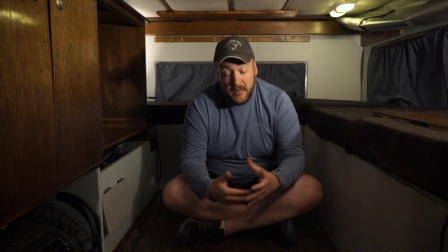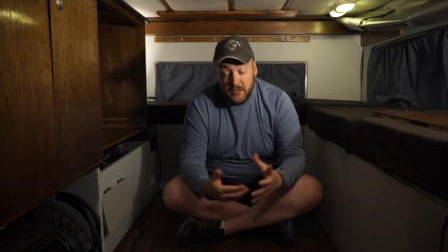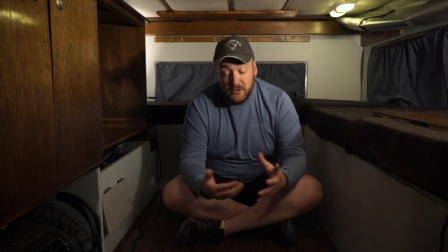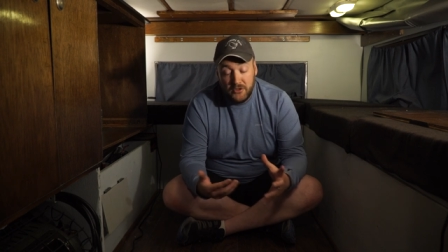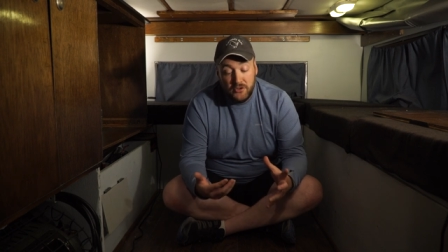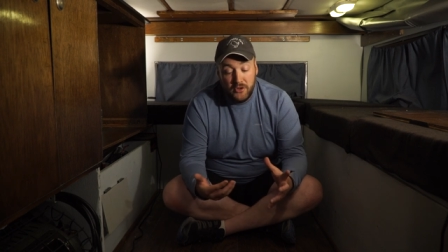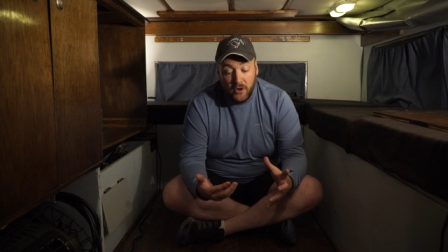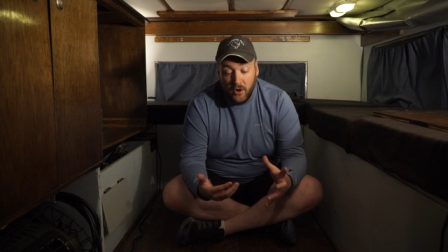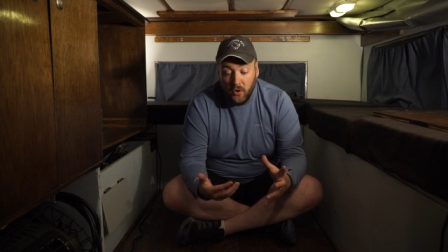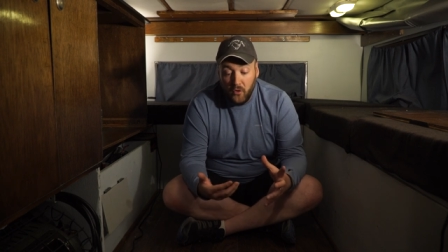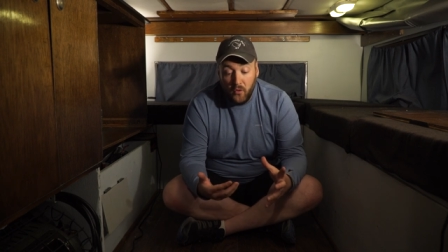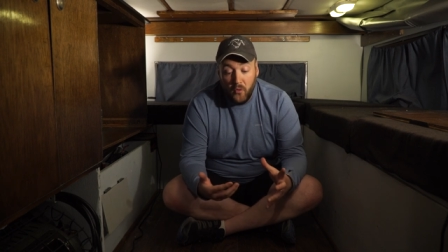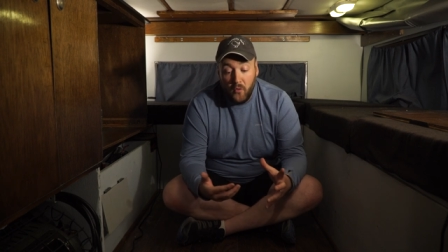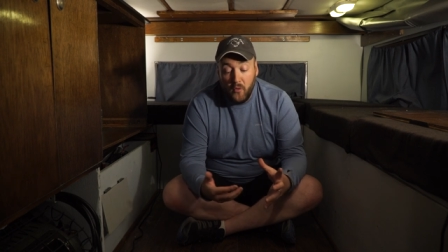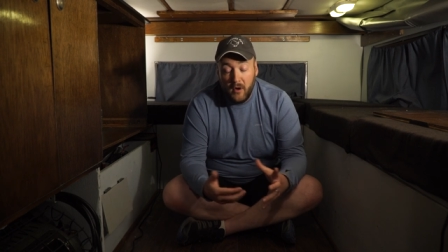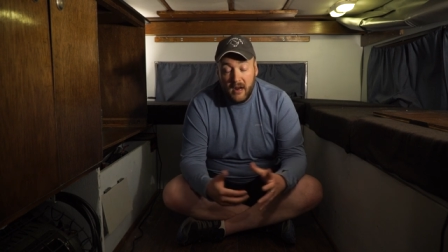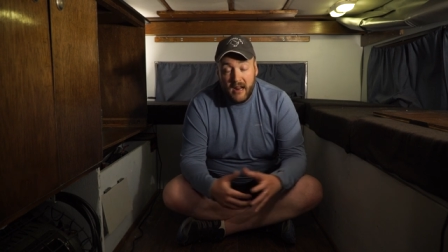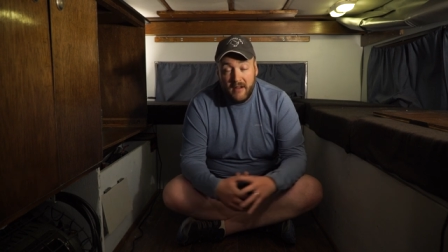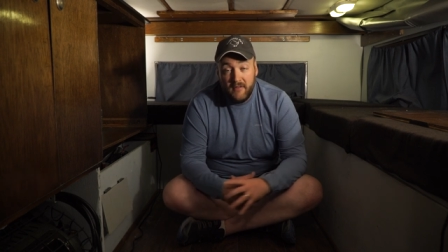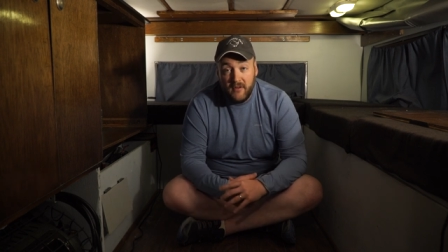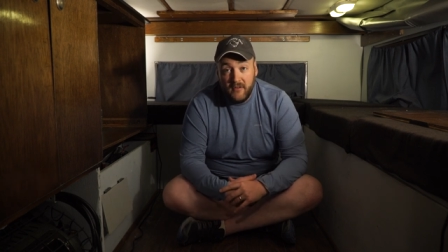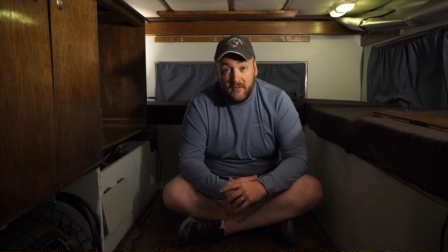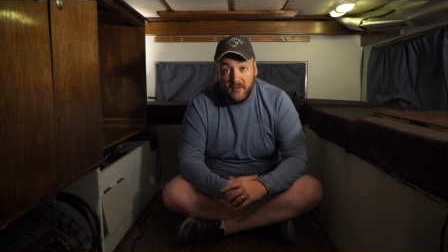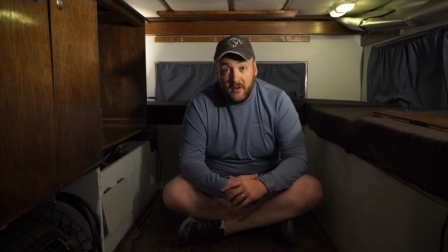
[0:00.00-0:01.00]
And so,
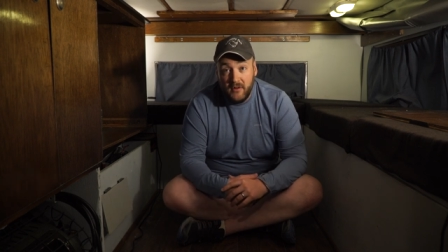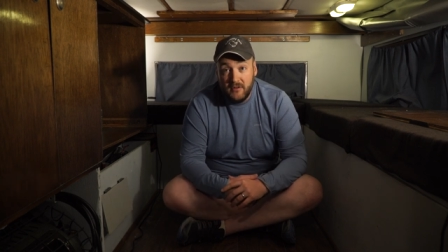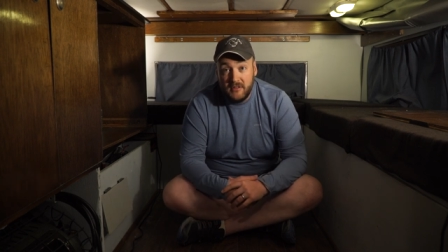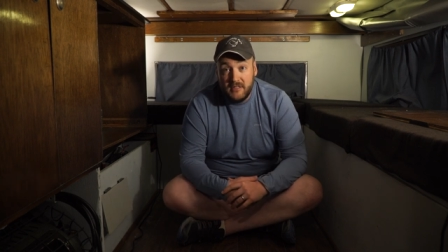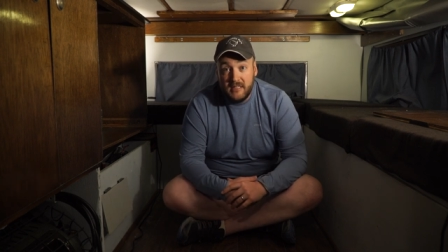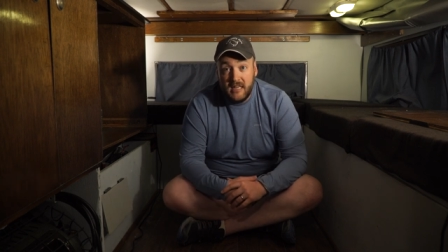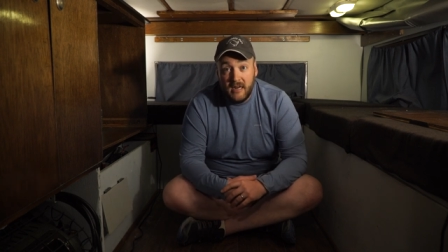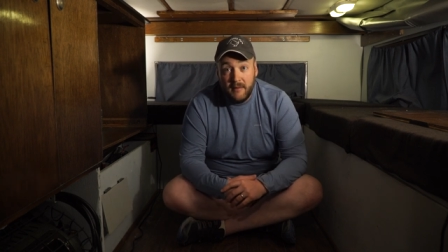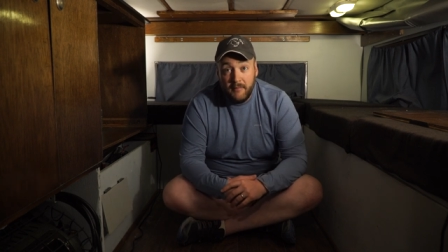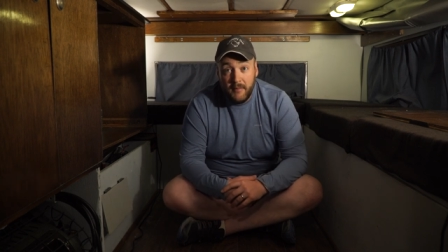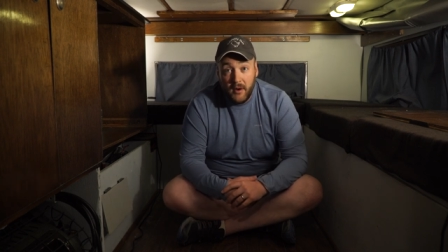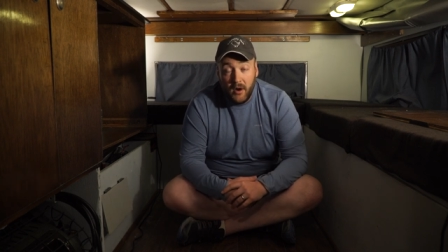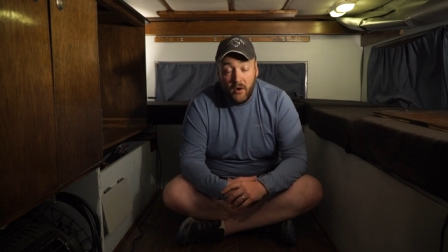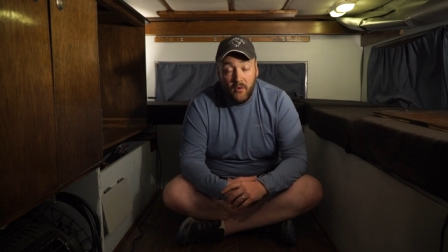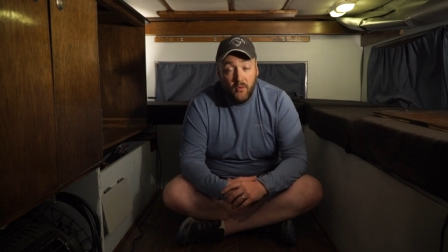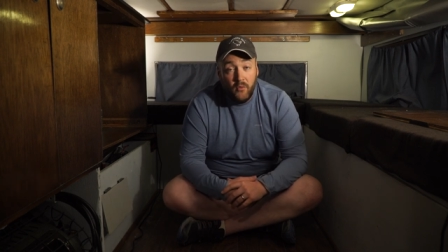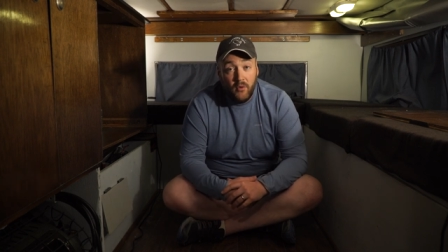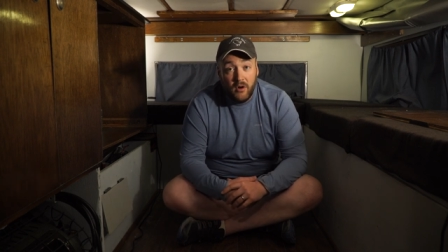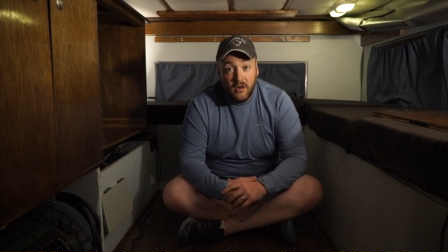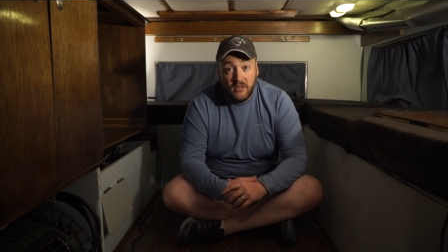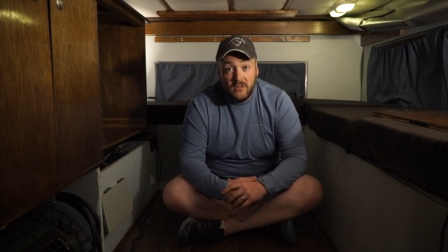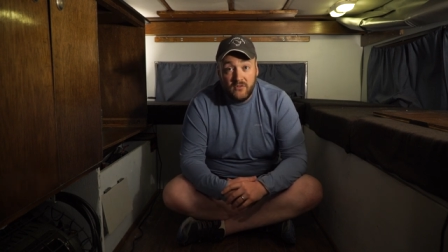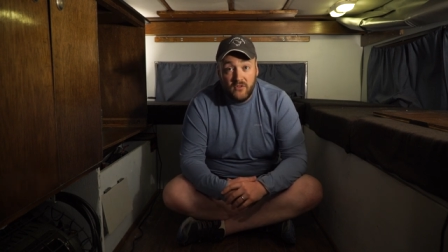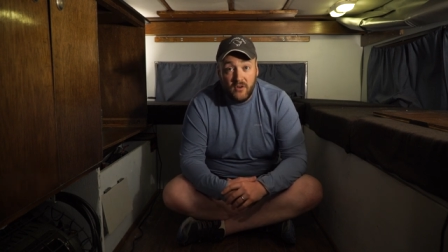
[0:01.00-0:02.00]
whatever floats their boat
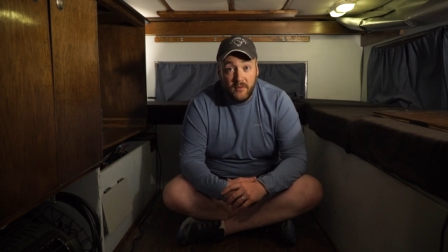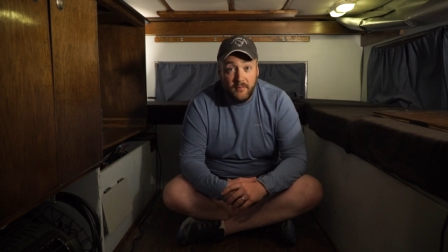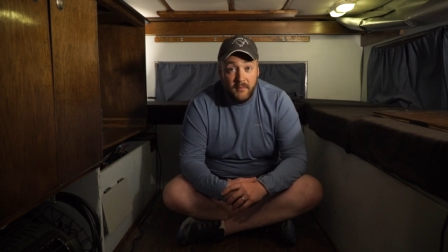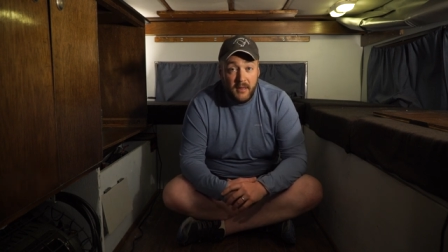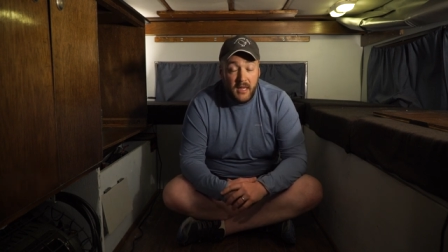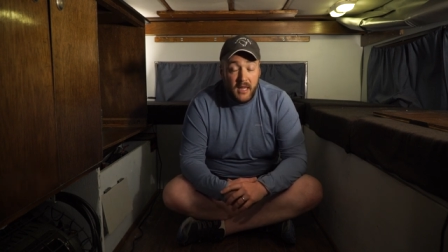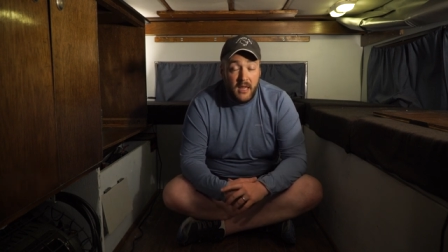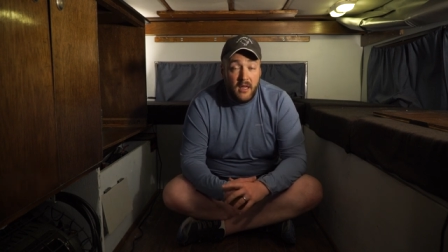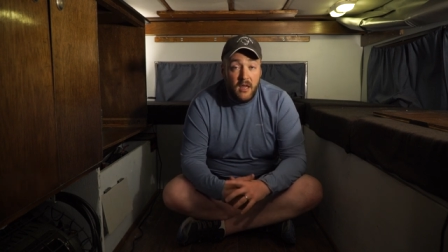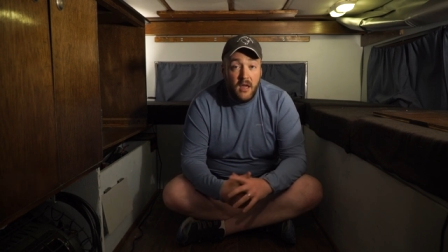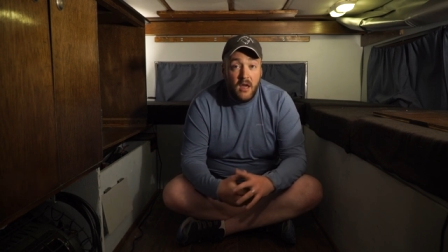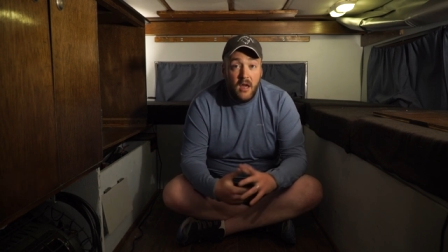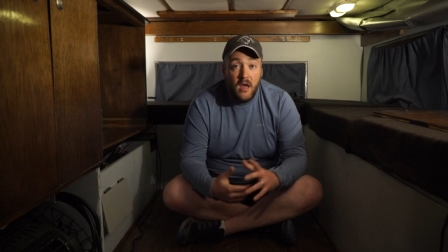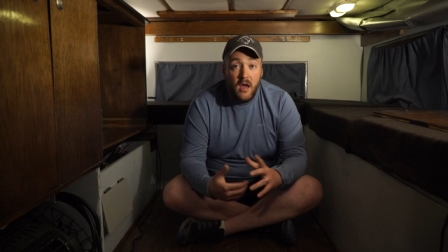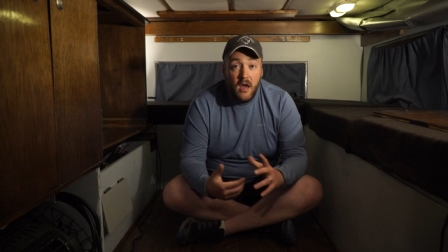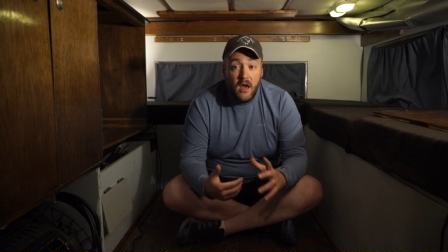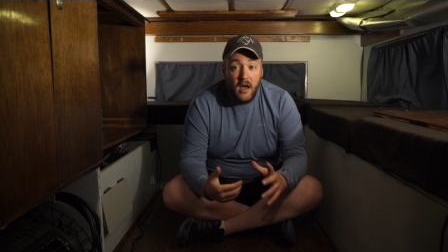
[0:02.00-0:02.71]
works for me.